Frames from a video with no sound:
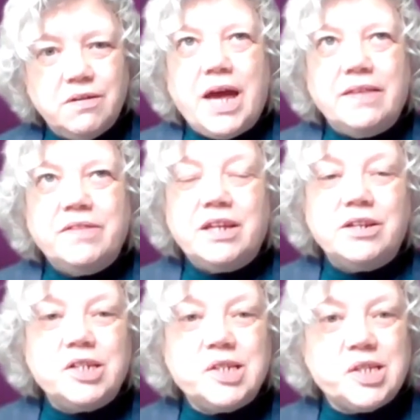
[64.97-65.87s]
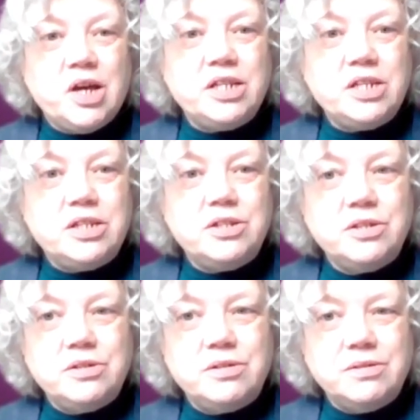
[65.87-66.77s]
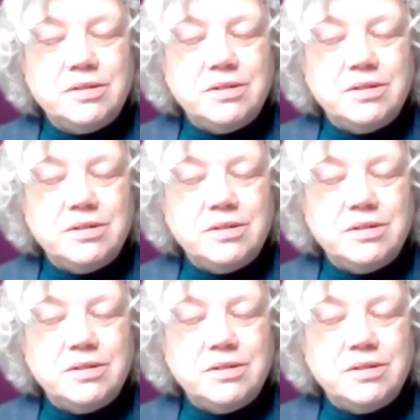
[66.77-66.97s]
And then I decided to